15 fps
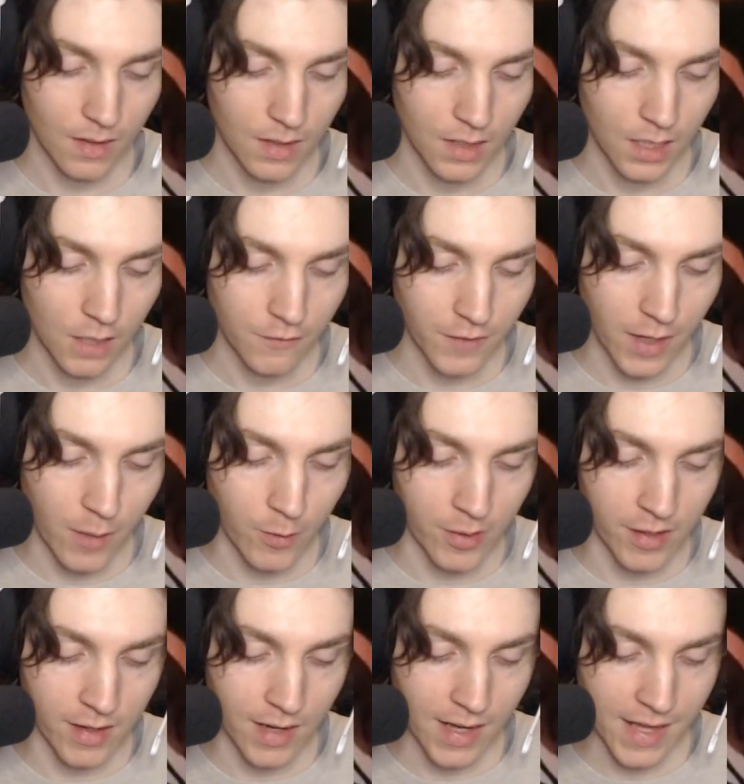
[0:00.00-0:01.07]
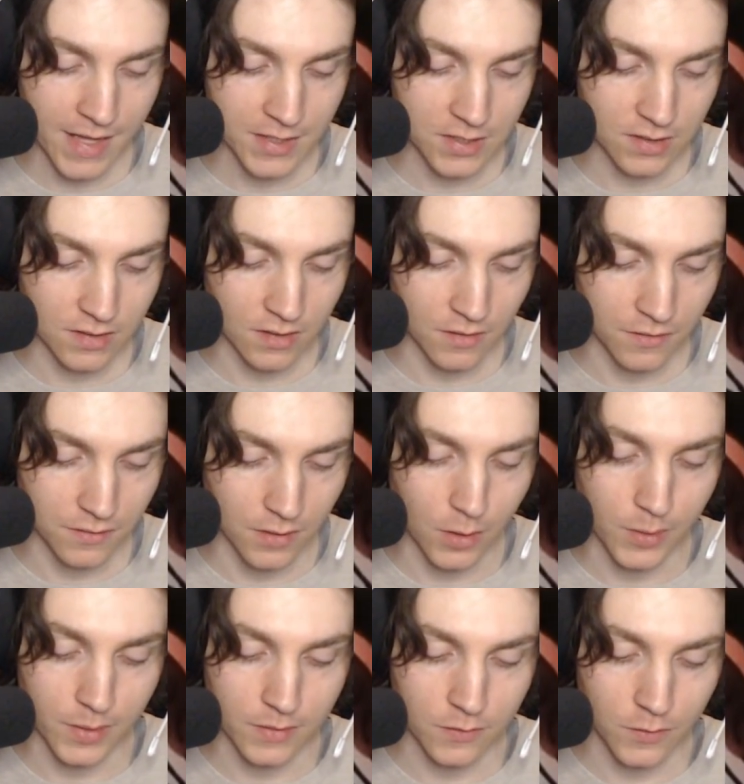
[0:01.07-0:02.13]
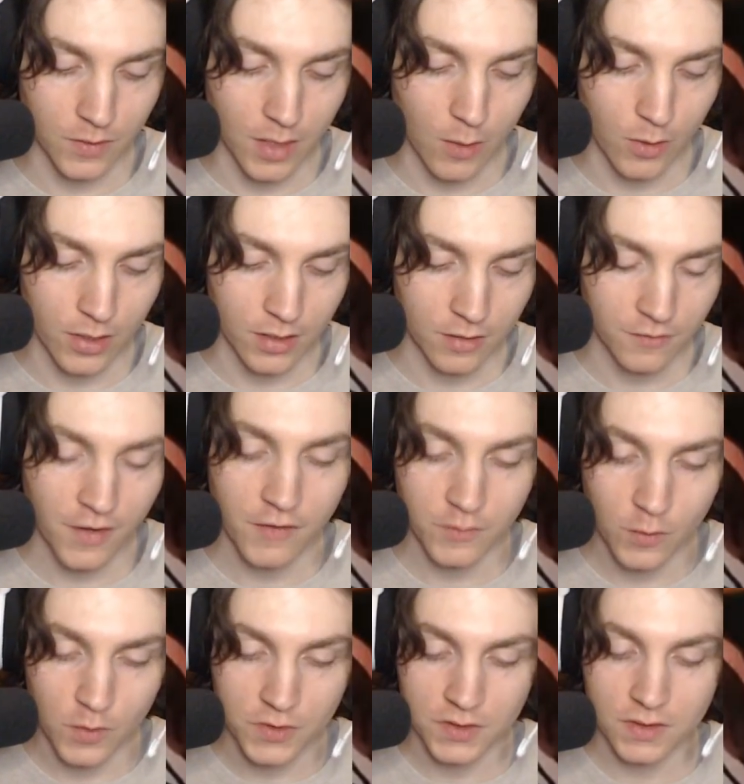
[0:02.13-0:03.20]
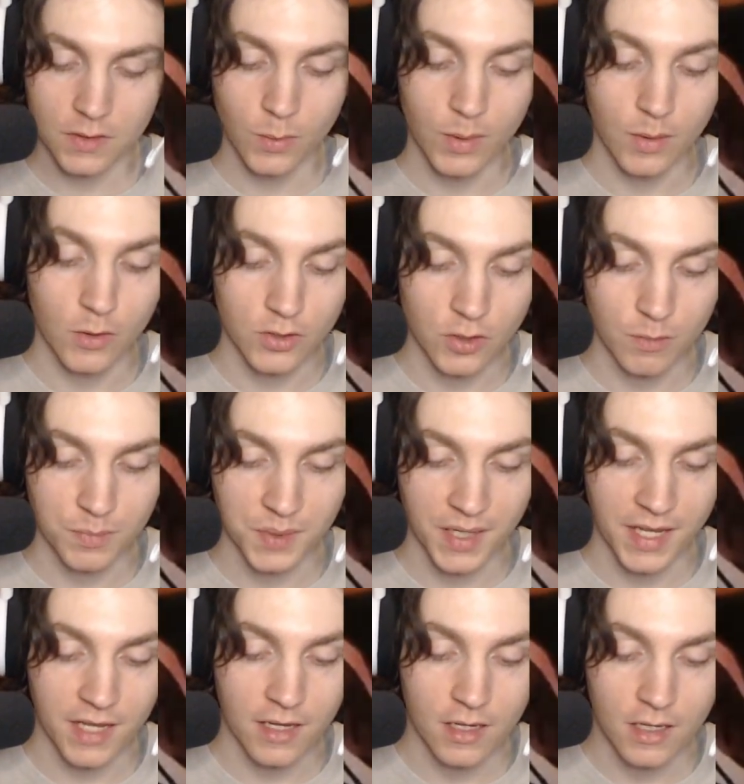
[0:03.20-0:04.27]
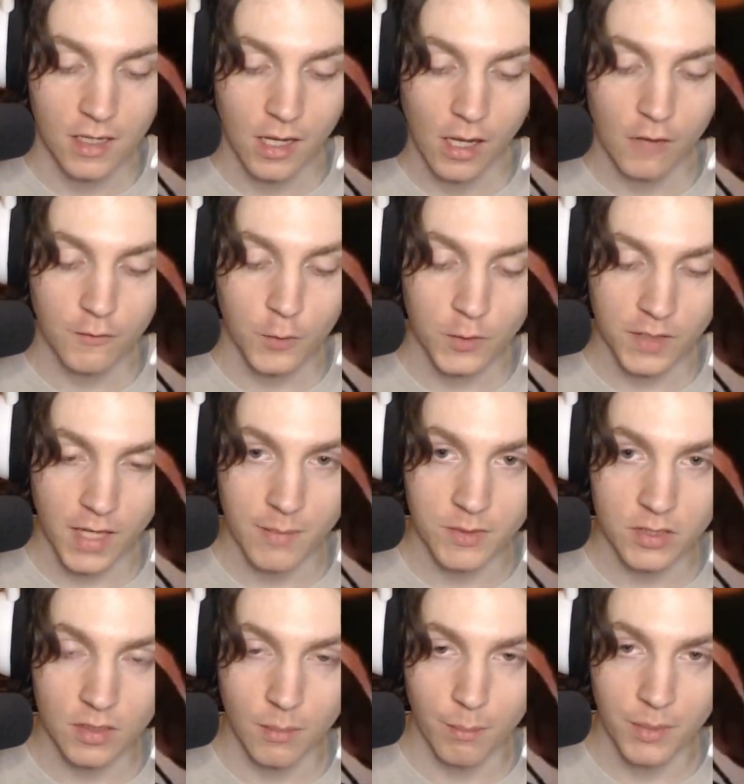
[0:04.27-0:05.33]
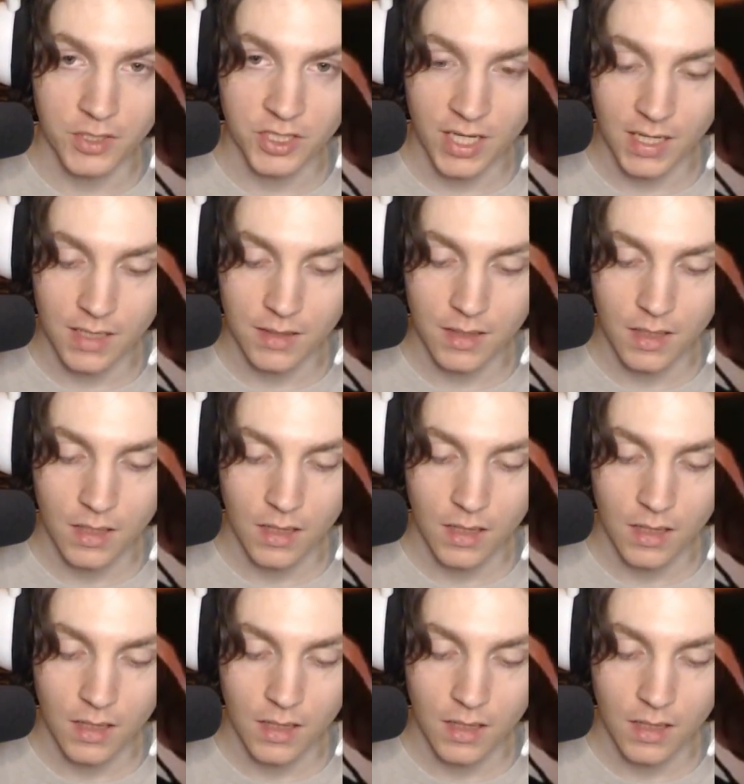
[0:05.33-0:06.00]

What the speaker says: For our last, for our 5 costs, we also play 4 times Magellan.